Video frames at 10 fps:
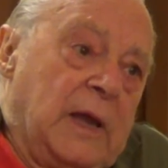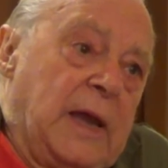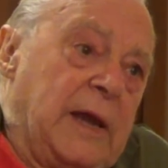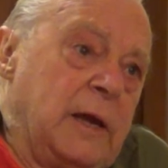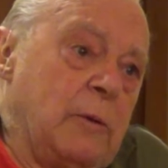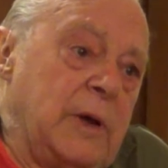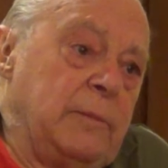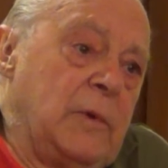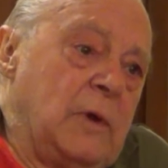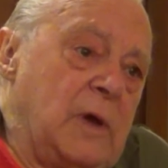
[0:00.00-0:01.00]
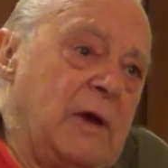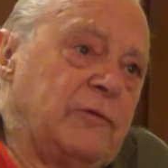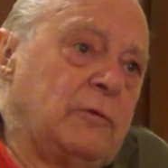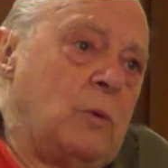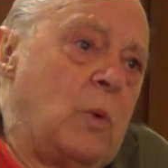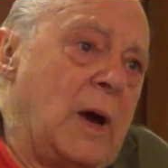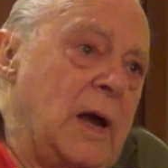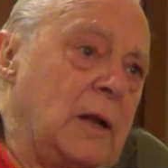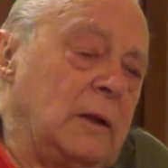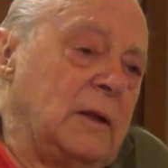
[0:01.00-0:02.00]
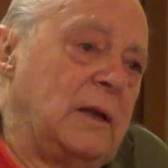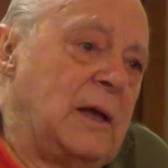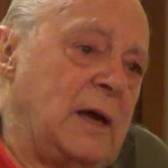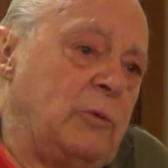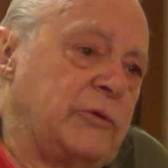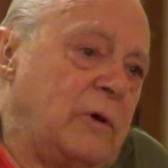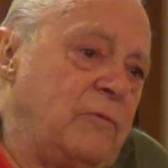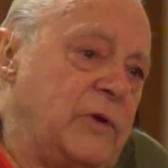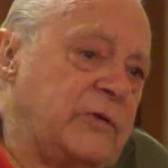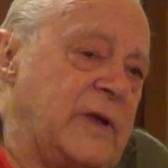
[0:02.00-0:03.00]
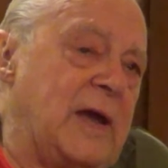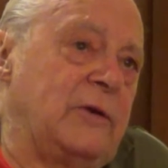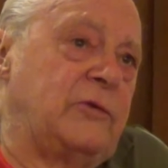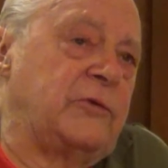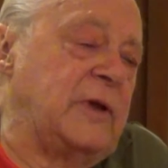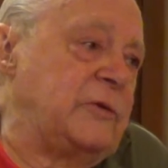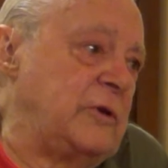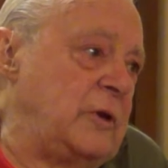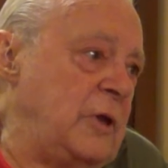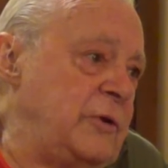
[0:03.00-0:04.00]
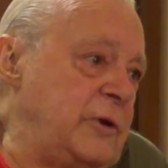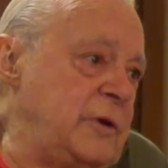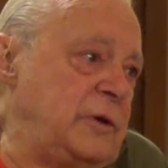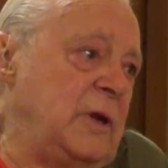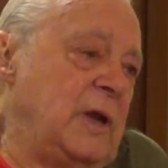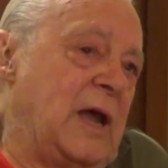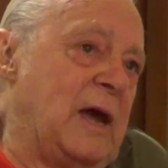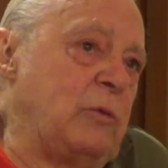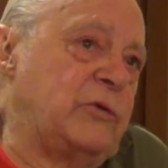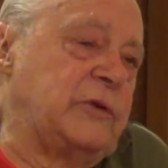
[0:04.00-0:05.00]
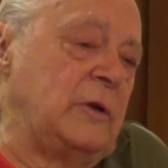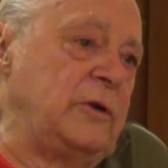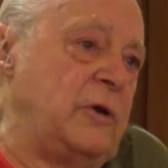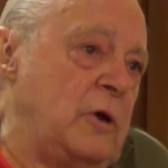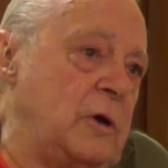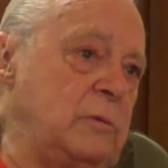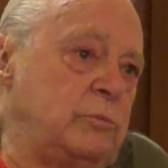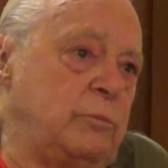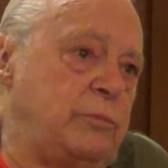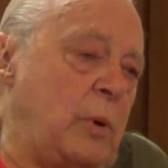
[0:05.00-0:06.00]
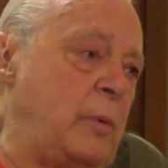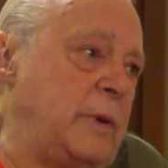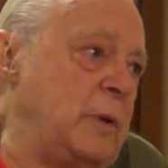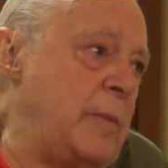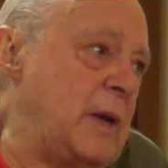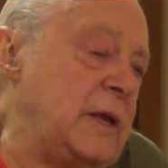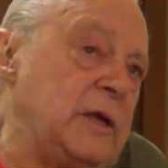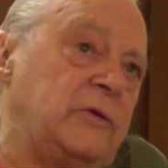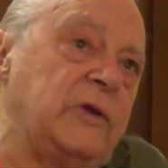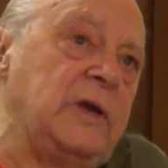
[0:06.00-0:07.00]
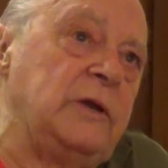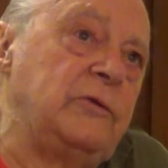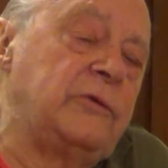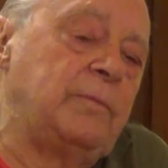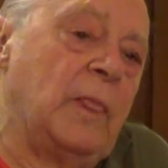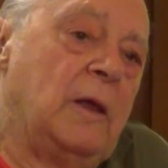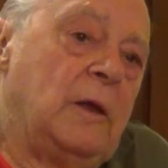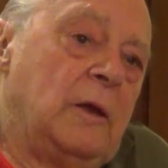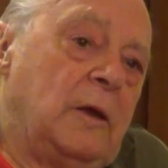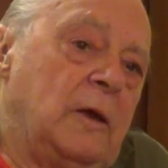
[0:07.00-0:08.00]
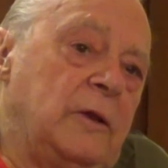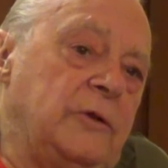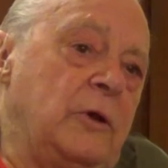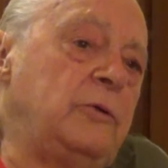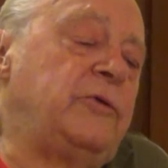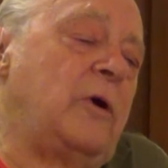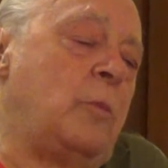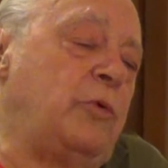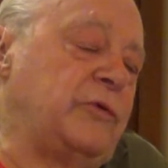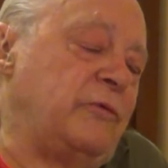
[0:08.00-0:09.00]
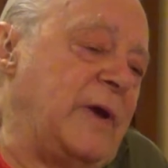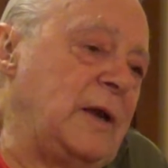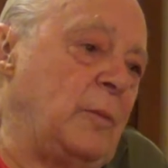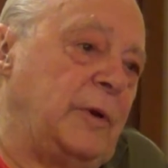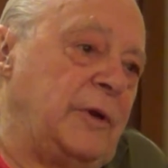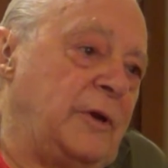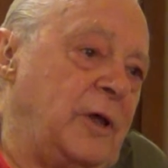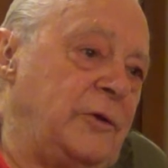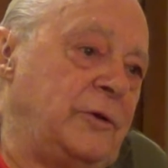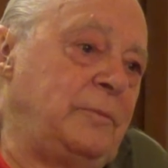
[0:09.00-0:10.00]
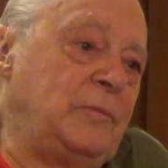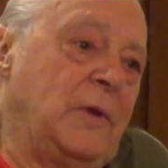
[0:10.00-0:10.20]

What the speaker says: Anyway, after a while, I was obviously anxious to get to London, and I was still young, probably in my late teens. No job was available in London,